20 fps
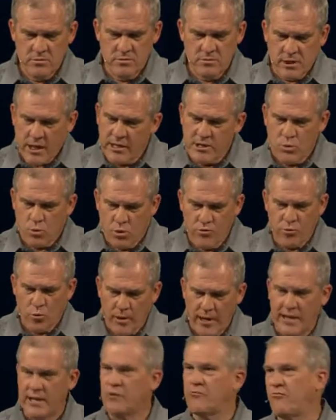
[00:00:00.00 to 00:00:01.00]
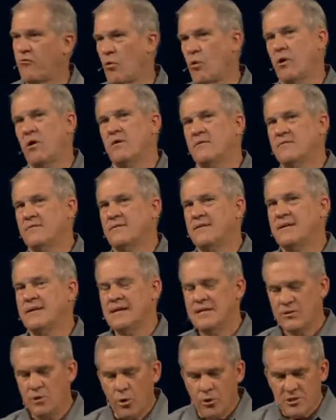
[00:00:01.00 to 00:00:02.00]
God's worth waiting for.
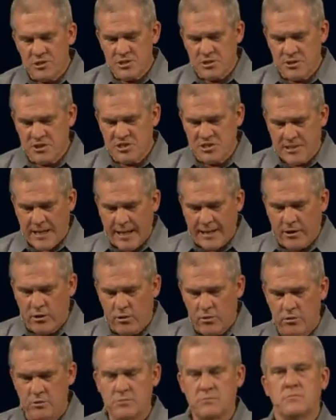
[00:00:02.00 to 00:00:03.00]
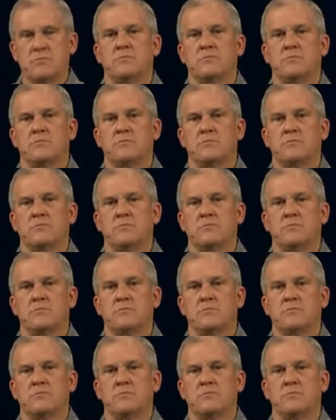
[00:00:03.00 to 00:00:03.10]
Notice the cycle